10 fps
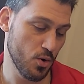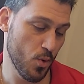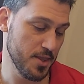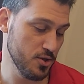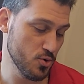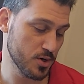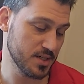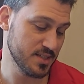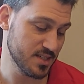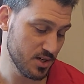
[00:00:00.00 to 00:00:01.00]
Whether you are
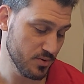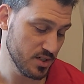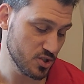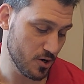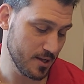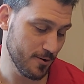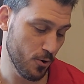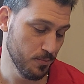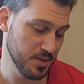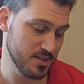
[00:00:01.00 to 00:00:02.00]
considering starting your
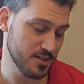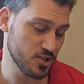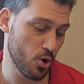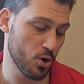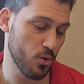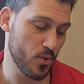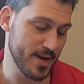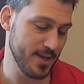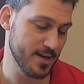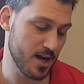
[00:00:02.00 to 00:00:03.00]
own business or
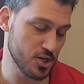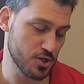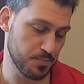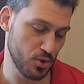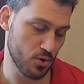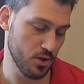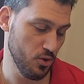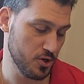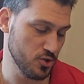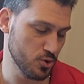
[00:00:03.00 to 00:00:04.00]
already an entrepreneur
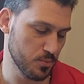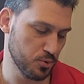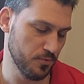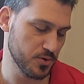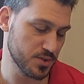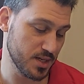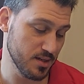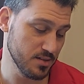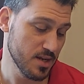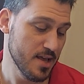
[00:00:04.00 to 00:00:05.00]
looking to improve your
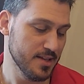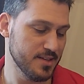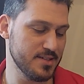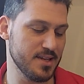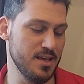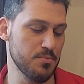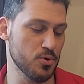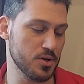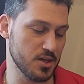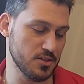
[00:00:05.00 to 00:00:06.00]
skills, this
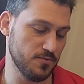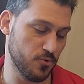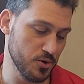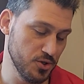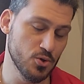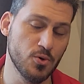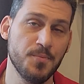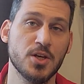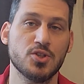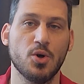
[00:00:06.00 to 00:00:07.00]
ebook is for you.
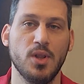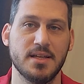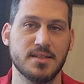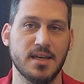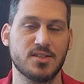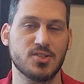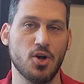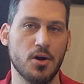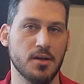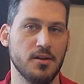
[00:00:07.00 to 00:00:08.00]
So let's get
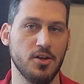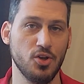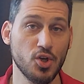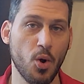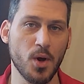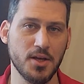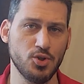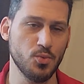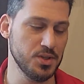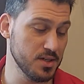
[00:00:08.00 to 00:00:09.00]
started. You know what I
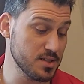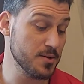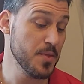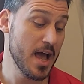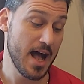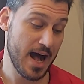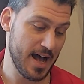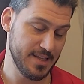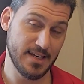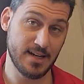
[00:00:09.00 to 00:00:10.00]
do with this?
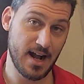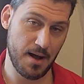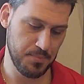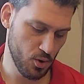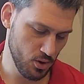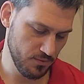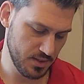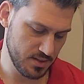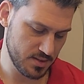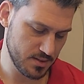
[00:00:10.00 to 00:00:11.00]
I then copy all of
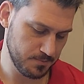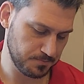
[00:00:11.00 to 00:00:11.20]
this.